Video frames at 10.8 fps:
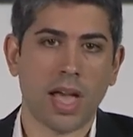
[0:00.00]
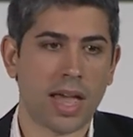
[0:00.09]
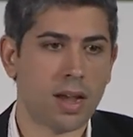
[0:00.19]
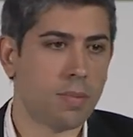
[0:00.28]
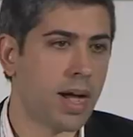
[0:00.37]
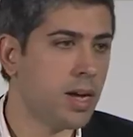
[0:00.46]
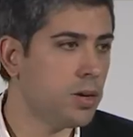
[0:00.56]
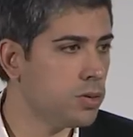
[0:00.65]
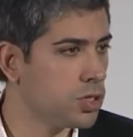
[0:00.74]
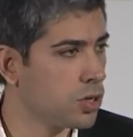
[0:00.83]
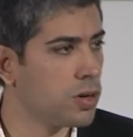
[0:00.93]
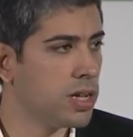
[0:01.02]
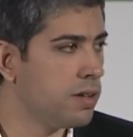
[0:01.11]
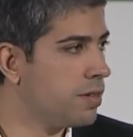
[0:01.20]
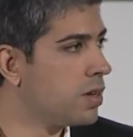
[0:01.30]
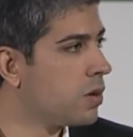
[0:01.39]
And in my own journey
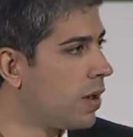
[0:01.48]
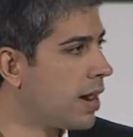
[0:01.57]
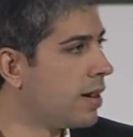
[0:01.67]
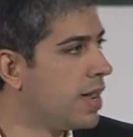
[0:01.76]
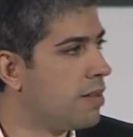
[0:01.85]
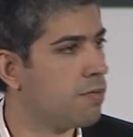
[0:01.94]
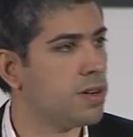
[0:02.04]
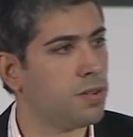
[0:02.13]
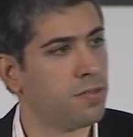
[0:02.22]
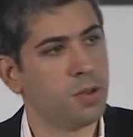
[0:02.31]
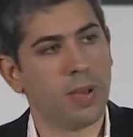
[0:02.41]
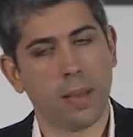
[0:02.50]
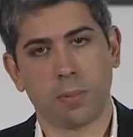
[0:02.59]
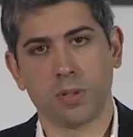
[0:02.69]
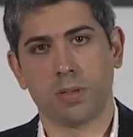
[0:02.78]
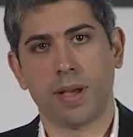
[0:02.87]
of inquiry, I've written a few
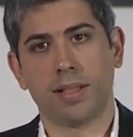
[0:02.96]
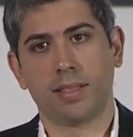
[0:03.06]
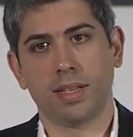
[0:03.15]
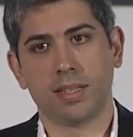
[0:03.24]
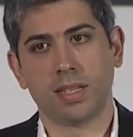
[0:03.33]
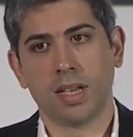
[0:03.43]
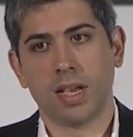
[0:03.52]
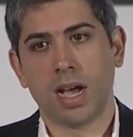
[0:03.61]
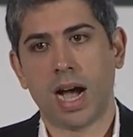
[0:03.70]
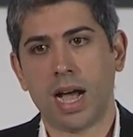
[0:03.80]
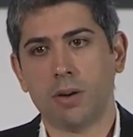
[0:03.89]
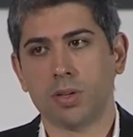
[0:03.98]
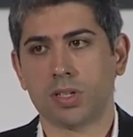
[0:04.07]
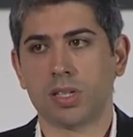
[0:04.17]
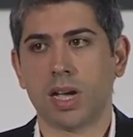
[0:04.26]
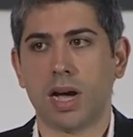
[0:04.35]
papers about this. I
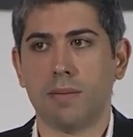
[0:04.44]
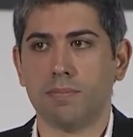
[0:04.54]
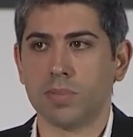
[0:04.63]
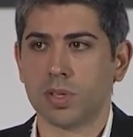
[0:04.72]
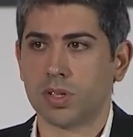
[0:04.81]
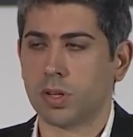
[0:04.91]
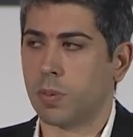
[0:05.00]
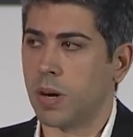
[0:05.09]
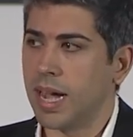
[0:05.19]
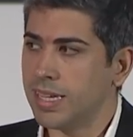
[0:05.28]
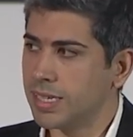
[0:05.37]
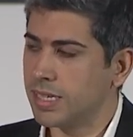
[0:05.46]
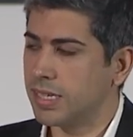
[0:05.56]
was surprised to